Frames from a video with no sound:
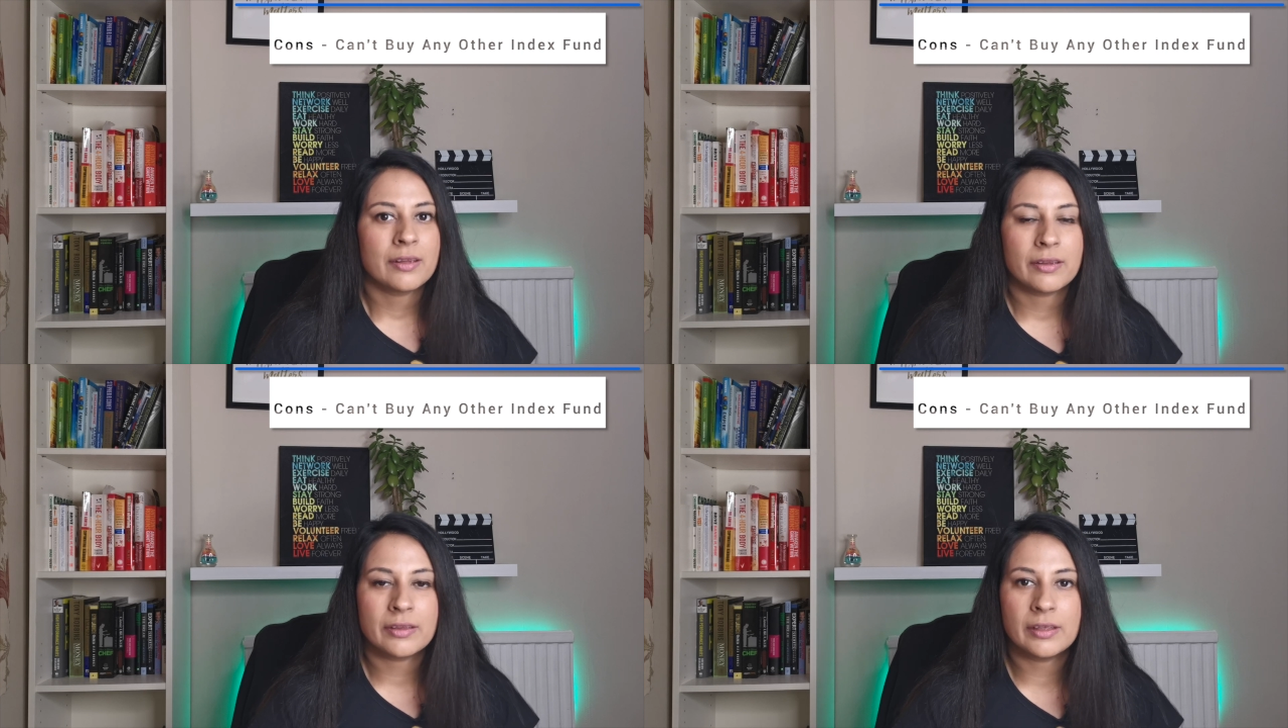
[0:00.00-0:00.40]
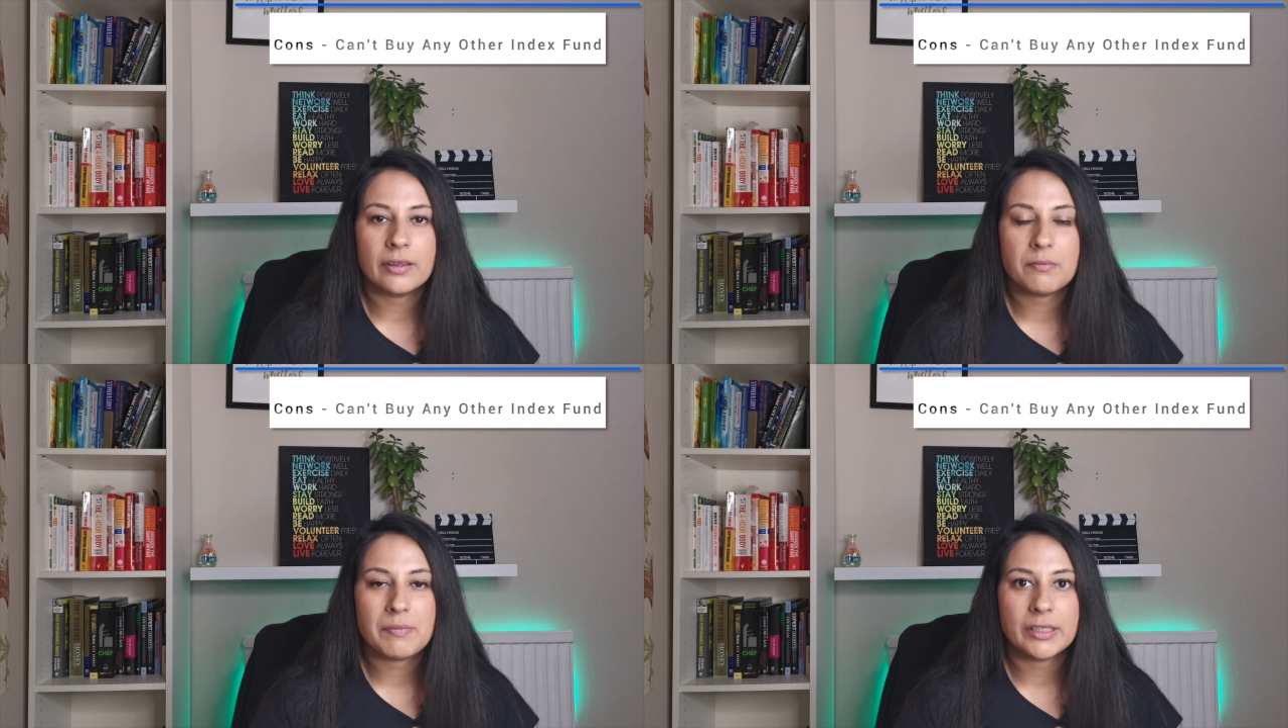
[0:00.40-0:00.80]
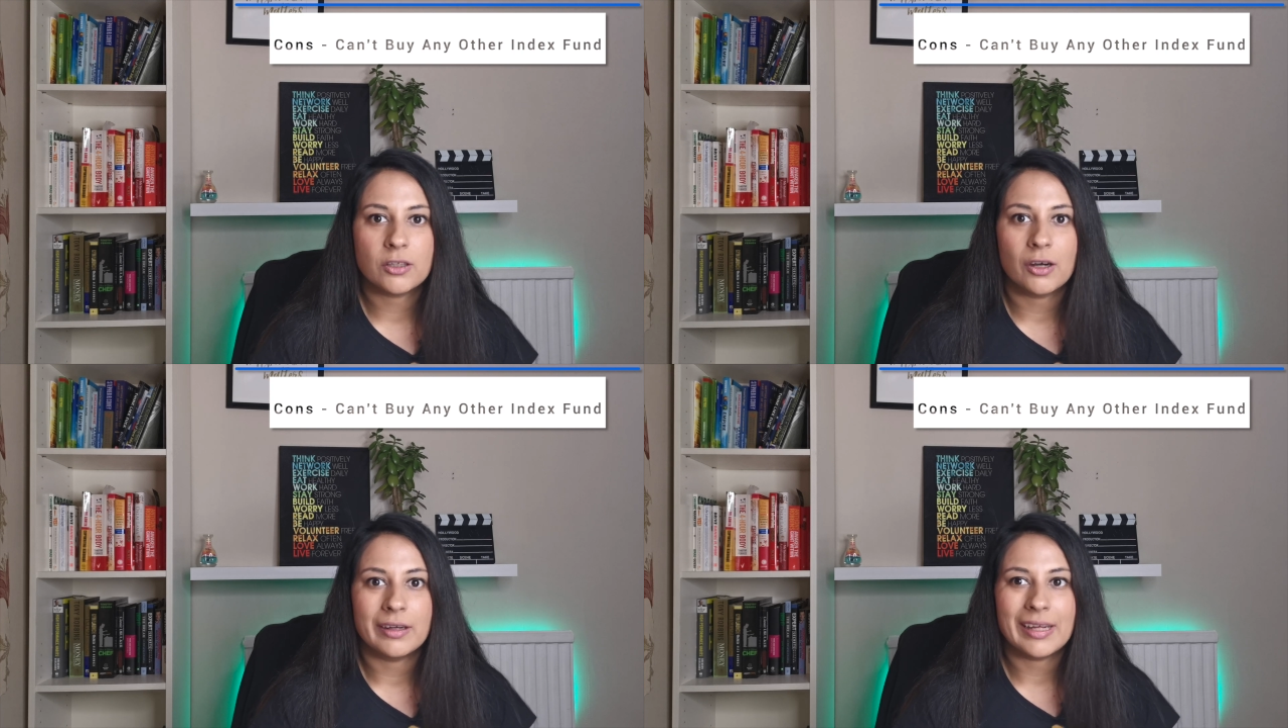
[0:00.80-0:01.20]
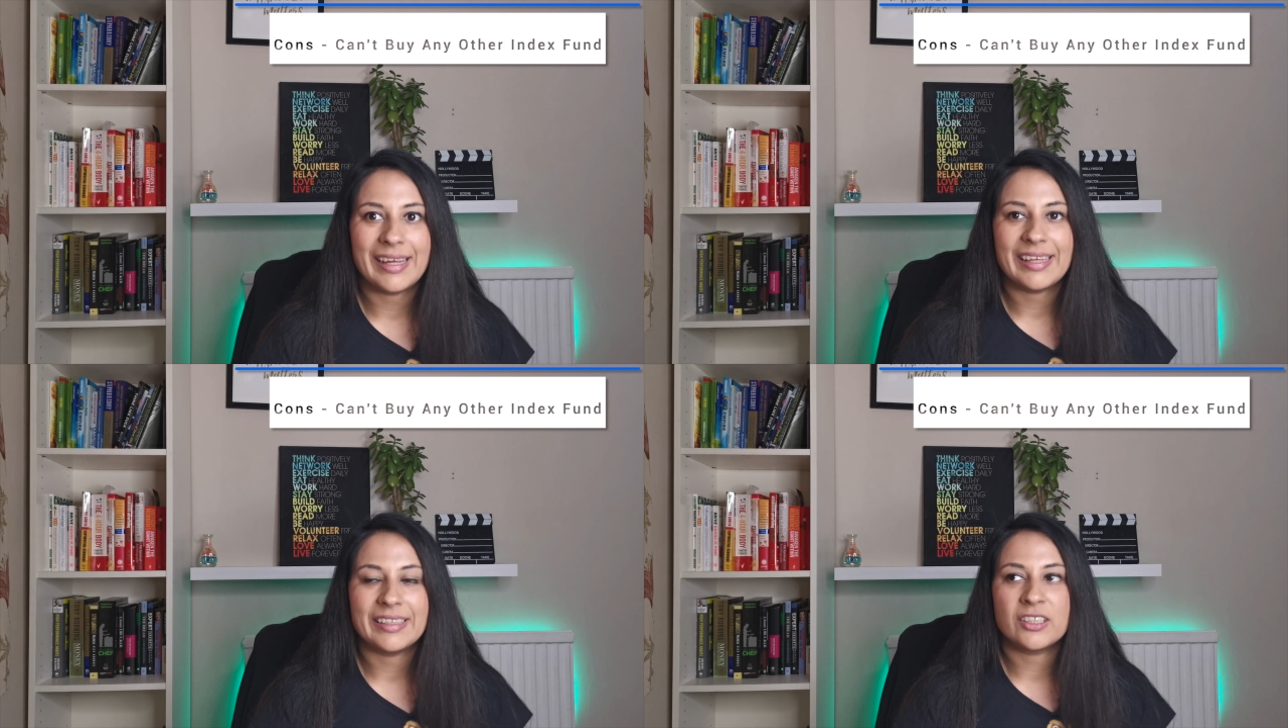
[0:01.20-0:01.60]
The other main con
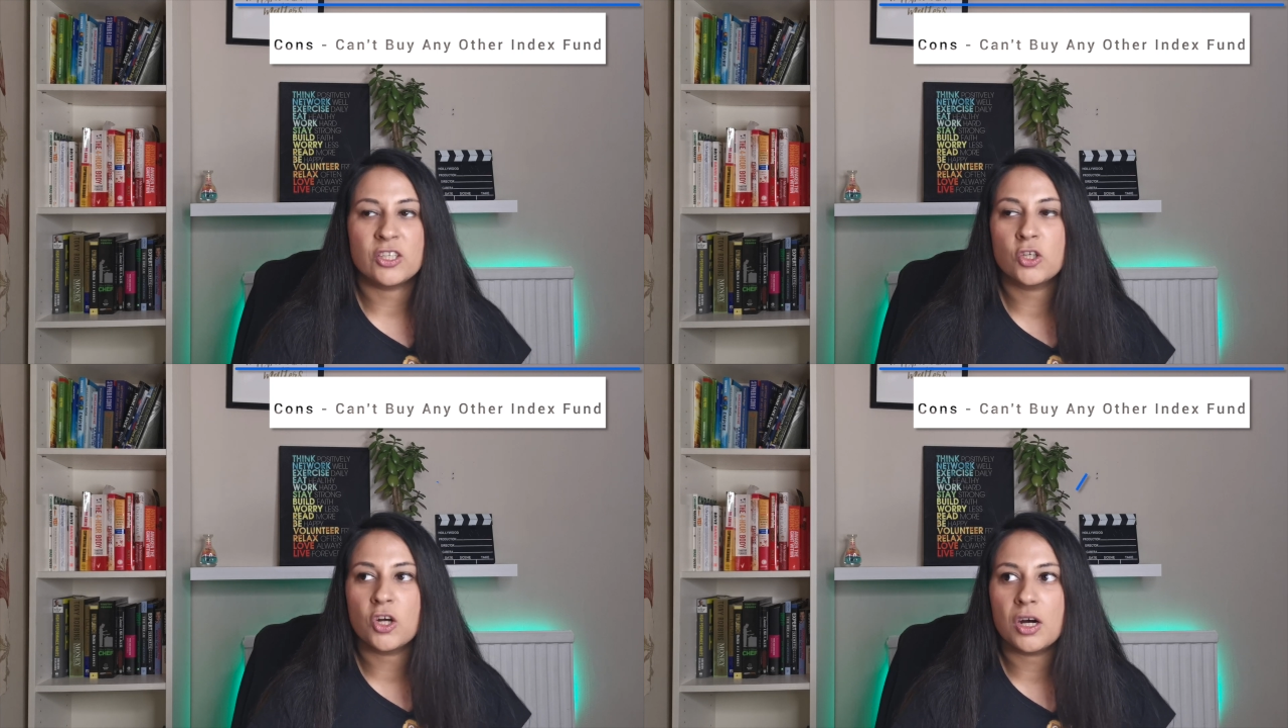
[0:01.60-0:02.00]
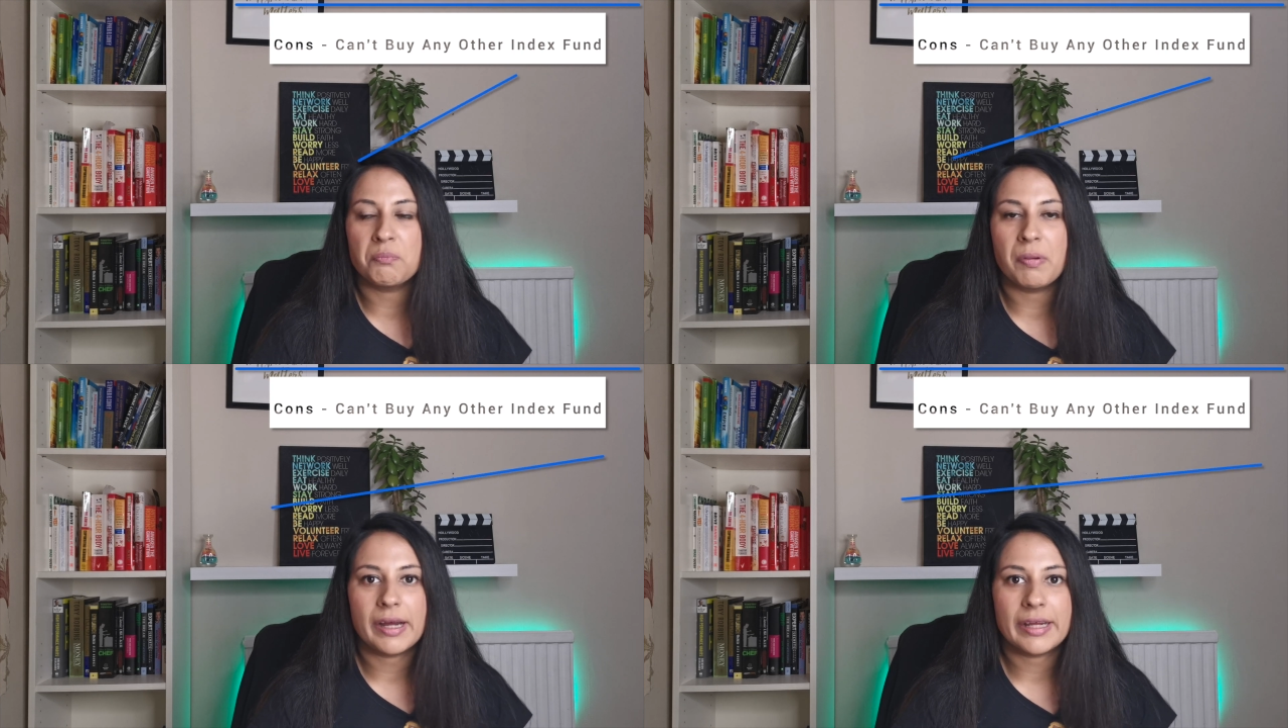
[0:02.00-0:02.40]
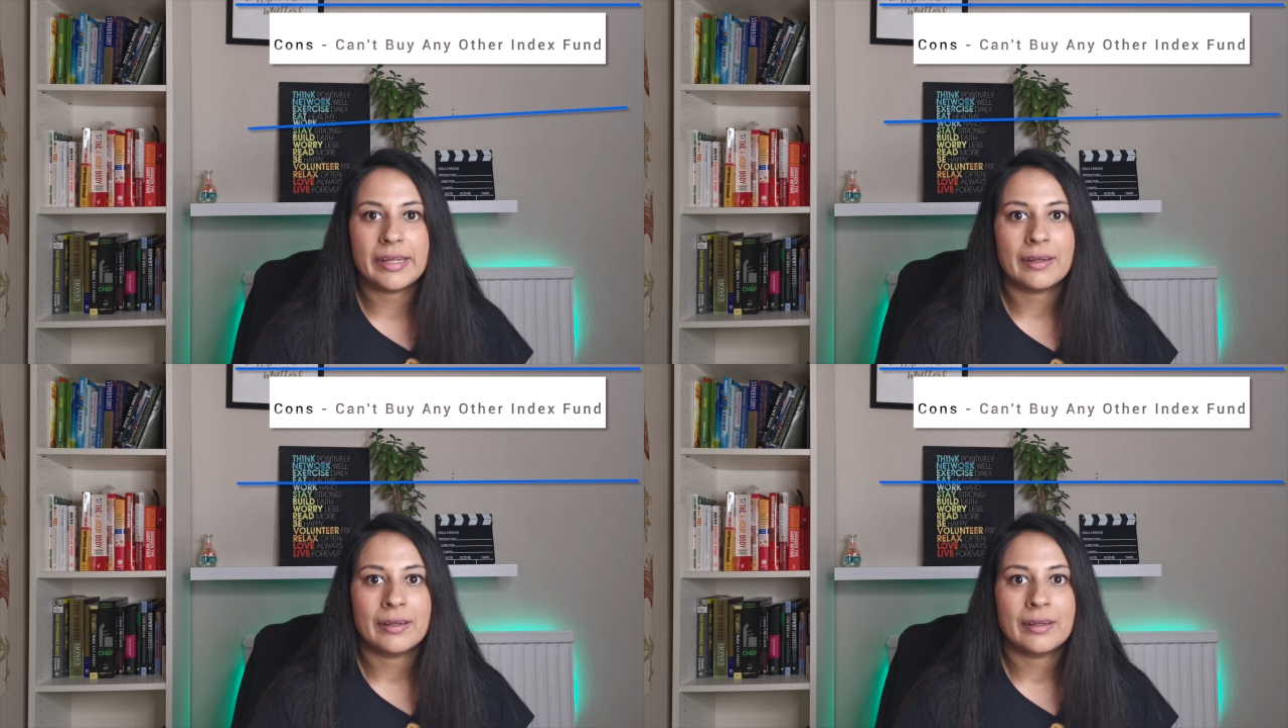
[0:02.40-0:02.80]
is you can't buy